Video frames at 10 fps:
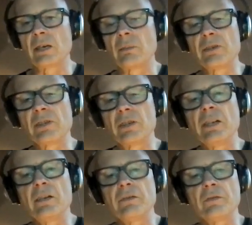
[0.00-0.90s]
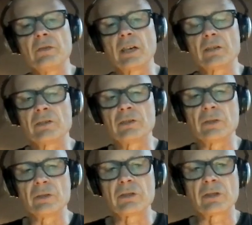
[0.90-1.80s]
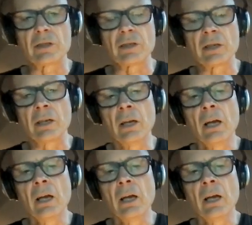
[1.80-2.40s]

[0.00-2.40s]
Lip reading: but they're native to this area.